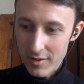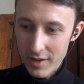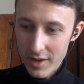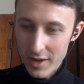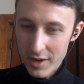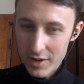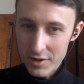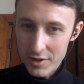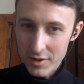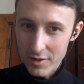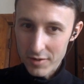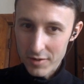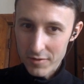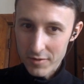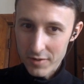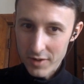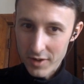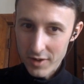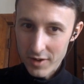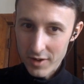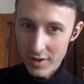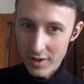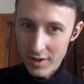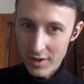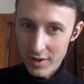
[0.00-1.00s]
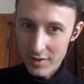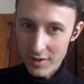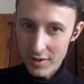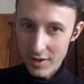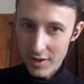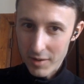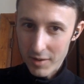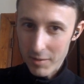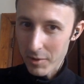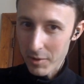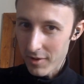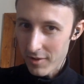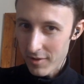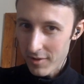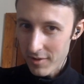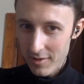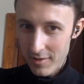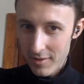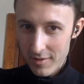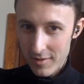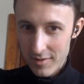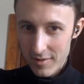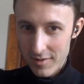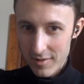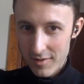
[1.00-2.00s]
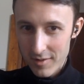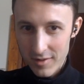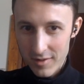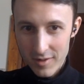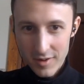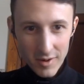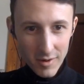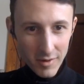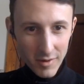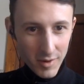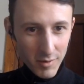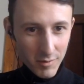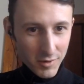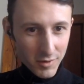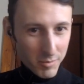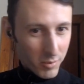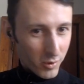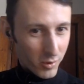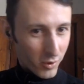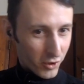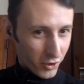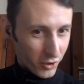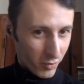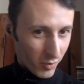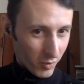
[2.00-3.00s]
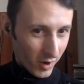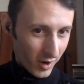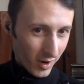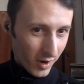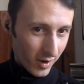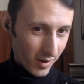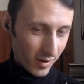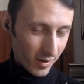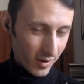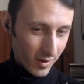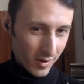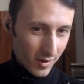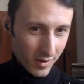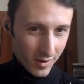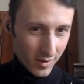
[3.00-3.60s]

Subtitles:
"Yeah, Charles Fourier, nice guy, but he was a bourgeois